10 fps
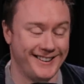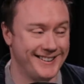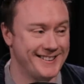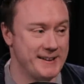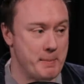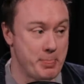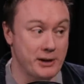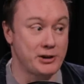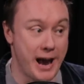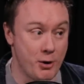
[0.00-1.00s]
yeah, that's, it.
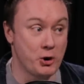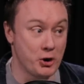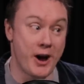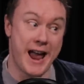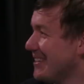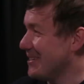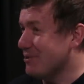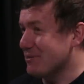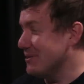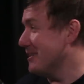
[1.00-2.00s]
that's, how good you, I am. You
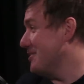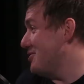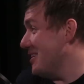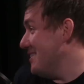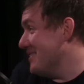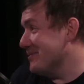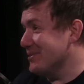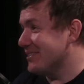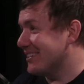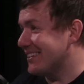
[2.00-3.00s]
might win it this year. You never
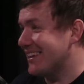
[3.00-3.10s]
know